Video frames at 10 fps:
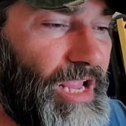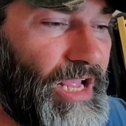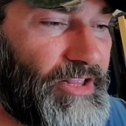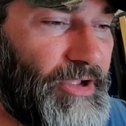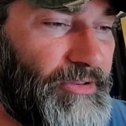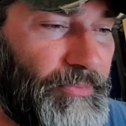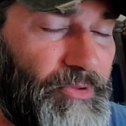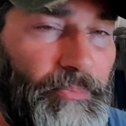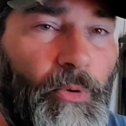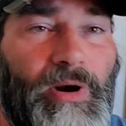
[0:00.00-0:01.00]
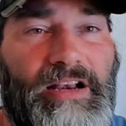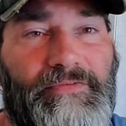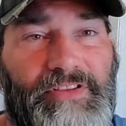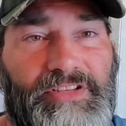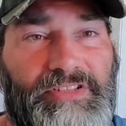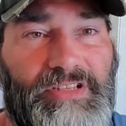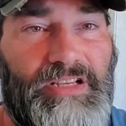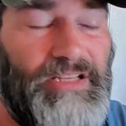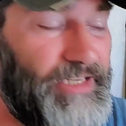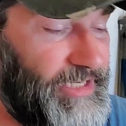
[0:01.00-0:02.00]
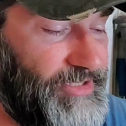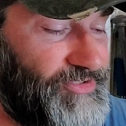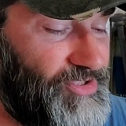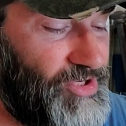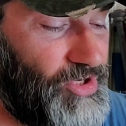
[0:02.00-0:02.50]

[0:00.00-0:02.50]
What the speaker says: the point of this is